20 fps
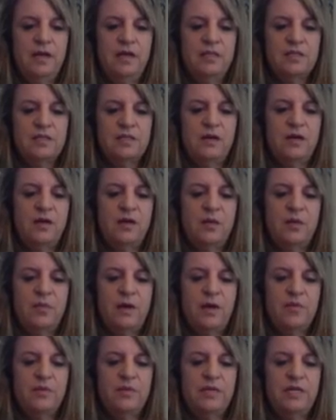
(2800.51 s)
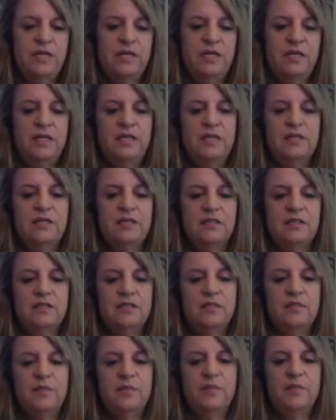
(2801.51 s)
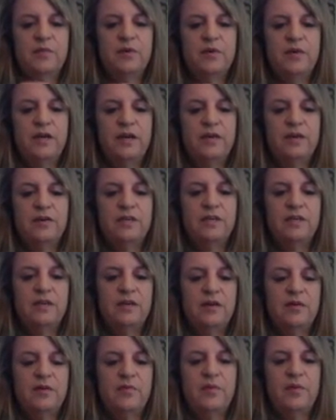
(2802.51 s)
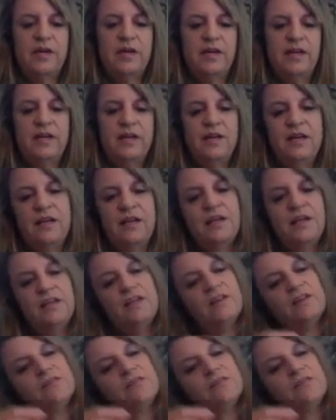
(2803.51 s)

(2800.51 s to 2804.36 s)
So I probably needed a little bit more yarn in here, but you